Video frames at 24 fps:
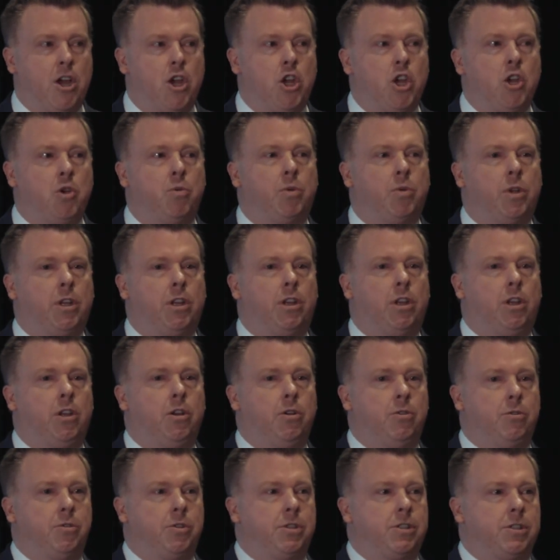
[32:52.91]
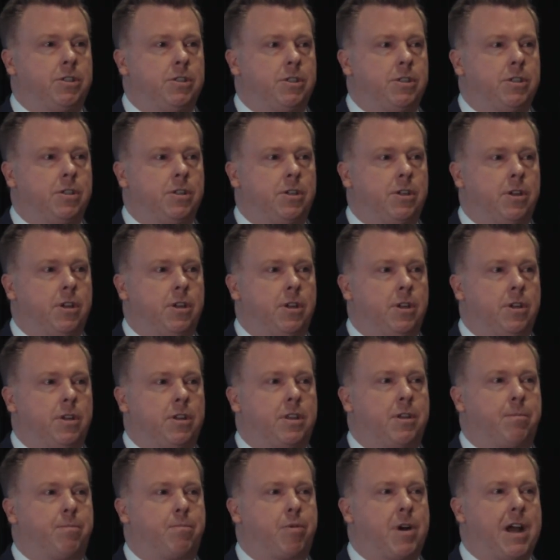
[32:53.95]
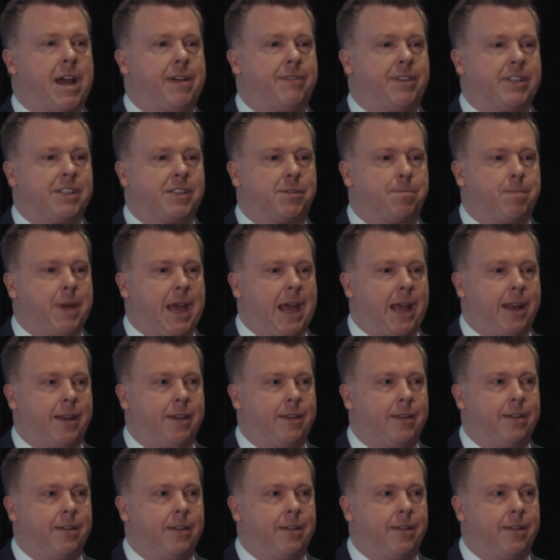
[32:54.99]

you will lose the private spend.